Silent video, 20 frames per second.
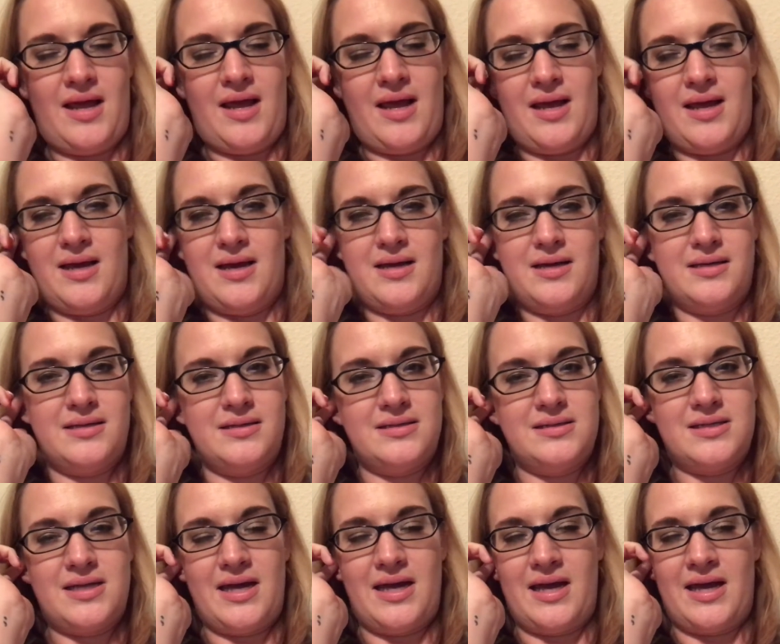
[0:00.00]

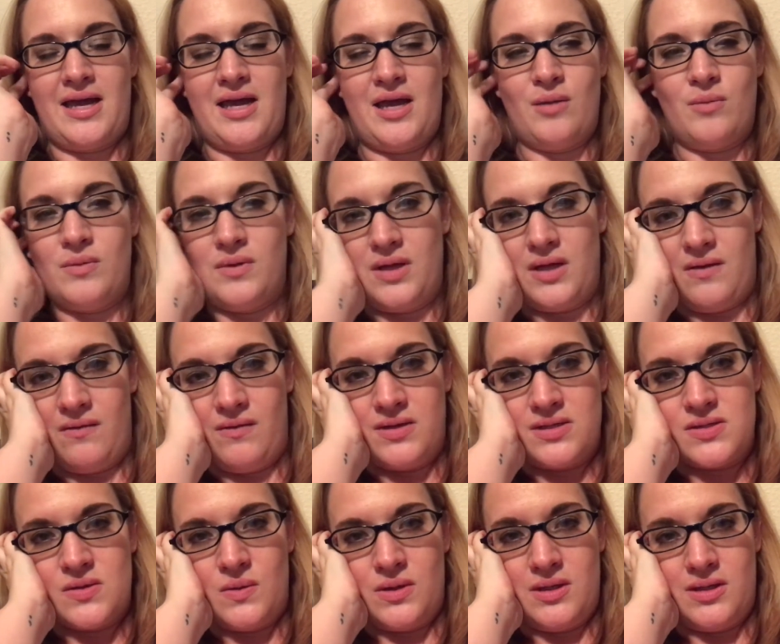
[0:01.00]
and I can't believe
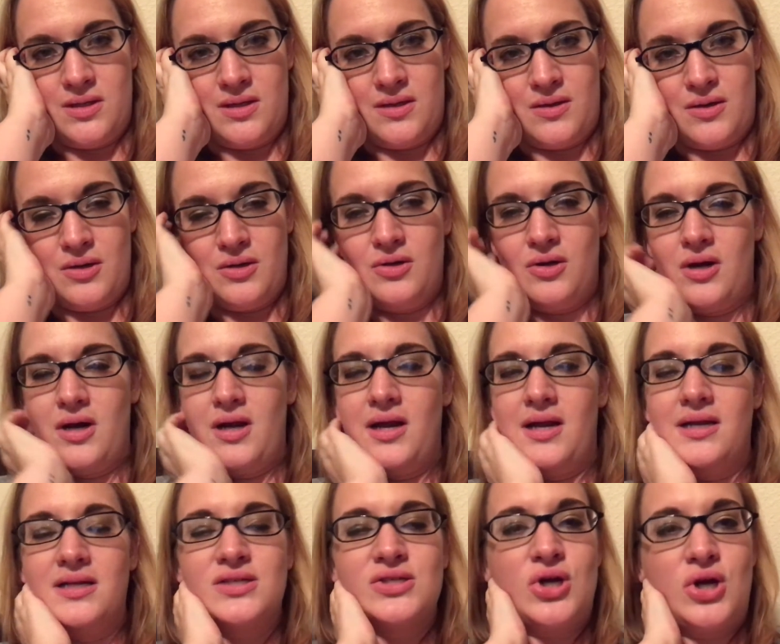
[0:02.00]
he's going into 3rd grade.
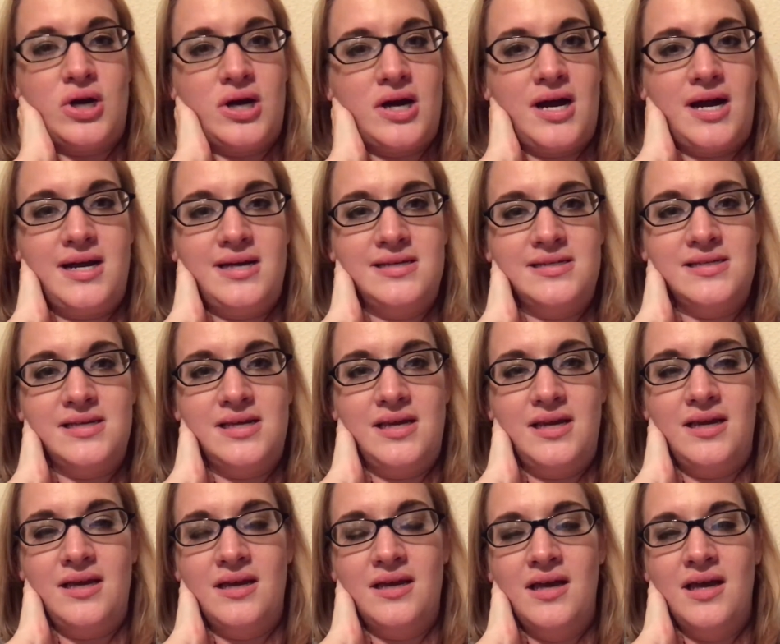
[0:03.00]
It's
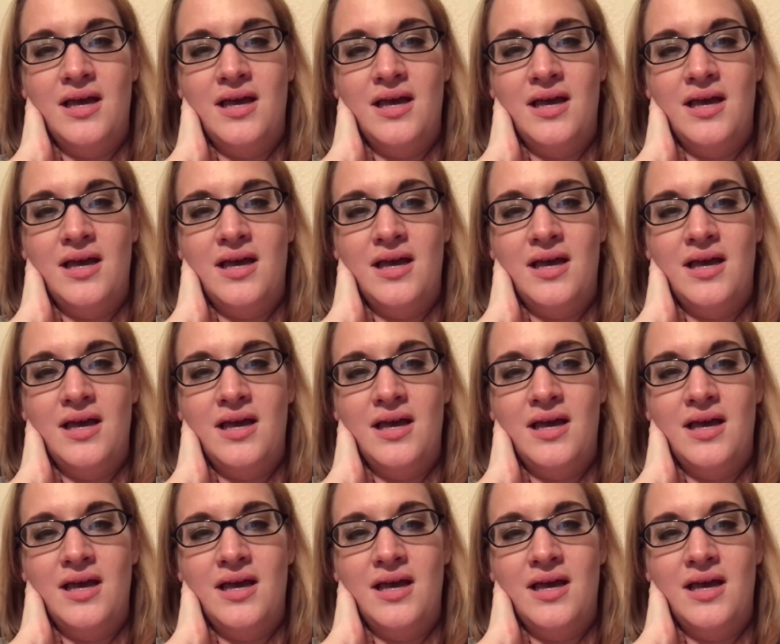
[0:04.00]
crazy.